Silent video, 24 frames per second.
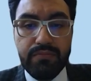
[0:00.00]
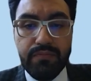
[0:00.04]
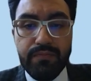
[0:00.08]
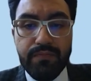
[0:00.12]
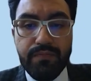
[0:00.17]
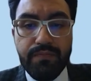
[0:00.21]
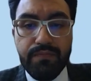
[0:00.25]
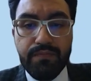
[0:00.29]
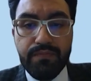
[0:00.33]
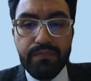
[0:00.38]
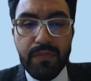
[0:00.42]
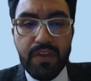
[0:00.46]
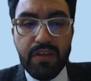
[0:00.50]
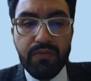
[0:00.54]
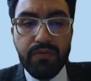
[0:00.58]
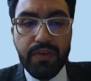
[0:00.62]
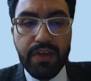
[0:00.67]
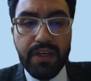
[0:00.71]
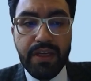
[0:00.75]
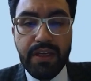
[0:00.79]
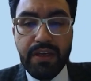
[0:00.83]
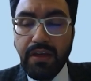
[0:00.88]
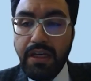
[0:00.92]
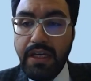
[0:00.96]
We
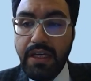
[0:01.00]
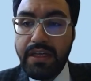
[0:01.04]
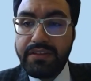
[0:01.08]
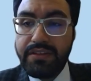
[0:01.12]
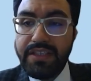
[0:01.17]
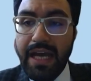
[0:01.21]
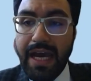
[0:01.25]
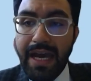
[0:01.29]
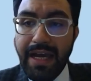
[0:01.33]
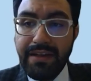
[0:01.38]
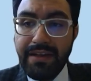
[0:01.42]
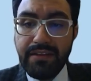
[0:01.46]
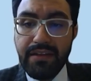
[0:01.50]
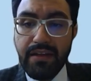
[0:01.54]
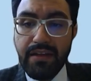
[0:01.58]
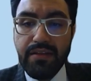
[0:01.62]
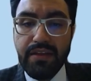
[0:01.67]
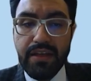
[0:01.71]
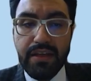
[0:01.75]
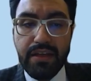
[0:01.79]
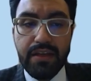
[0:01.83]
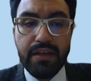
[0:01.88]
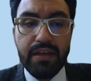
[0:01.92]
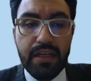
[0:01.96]
tagged the
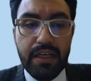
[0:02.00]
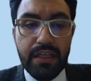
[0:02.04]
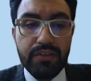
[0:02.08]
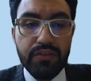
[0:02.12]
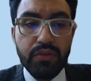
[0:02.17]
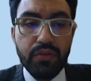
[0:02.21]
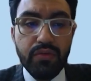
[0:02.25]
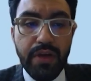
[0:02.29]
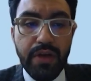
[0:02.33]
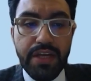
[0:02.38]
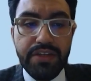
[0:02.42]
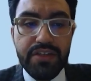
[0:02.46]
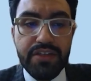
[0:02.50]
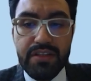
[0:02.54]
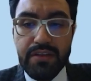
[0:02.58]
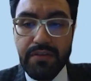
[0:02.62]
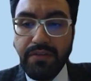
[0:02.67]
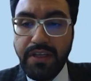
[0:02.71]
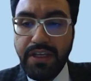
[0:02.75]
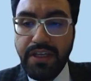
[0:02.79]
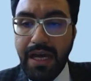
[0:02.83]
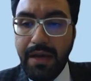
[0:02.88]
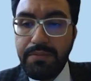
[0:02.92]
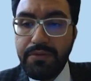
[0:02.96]
2 edges of the
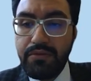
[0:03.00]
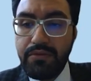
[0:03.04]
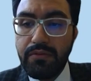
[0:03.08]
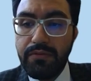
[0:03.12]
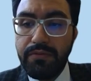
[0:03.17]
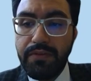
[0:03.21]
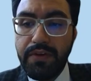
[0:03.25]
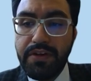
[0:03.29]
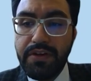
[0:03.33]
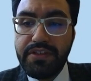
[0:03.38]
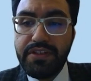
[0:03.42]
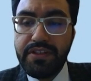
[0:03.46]
capsule first